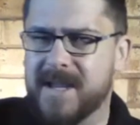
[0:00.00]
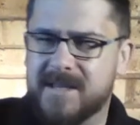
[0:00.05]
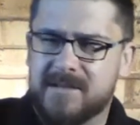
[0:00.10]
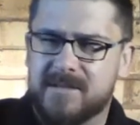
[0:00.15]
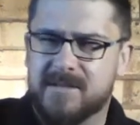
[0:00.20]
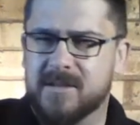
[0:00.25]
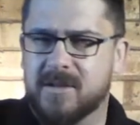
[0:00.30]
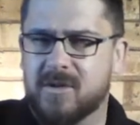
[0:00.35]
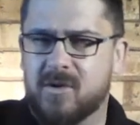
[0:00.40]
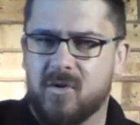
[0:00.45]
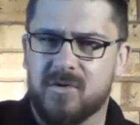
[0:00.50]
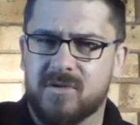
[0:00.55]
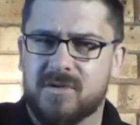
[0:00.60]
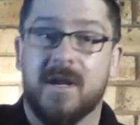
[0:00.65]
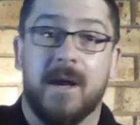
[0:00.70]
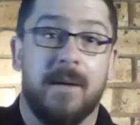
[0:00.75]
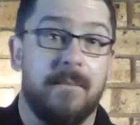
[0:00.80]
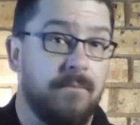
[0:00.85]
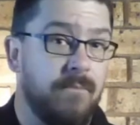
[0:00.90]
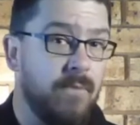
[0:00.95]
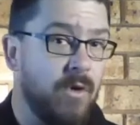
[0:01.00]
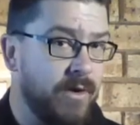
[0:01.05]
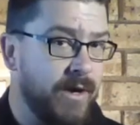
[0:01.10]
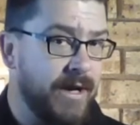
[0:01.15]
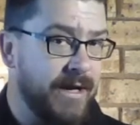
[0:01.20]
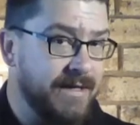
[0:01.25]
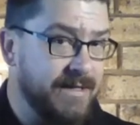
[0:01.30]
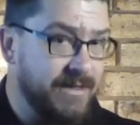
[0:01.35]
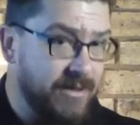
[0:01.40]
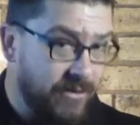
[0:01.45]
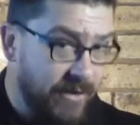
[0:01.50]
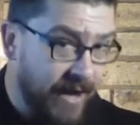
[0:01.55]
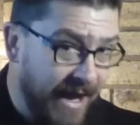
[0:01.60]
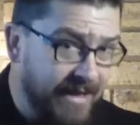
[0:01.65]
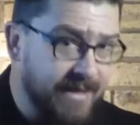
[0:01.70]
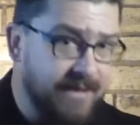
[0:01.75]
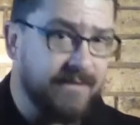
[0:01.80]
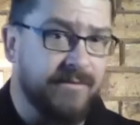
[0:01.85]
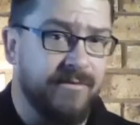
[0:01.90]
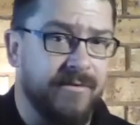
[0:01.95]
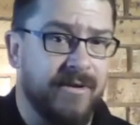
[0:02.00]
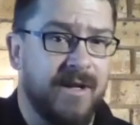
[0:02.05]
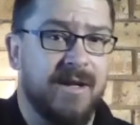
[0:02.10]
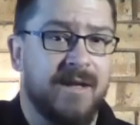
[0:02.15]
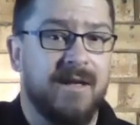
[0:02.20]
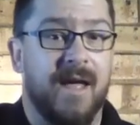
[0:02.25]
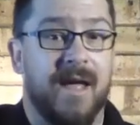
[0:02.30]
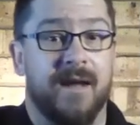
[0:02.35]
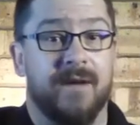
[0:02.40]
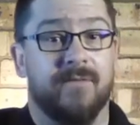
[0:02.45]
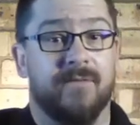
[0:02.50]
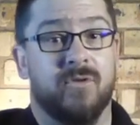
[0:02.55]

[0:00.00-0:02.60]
This makes the course more interactive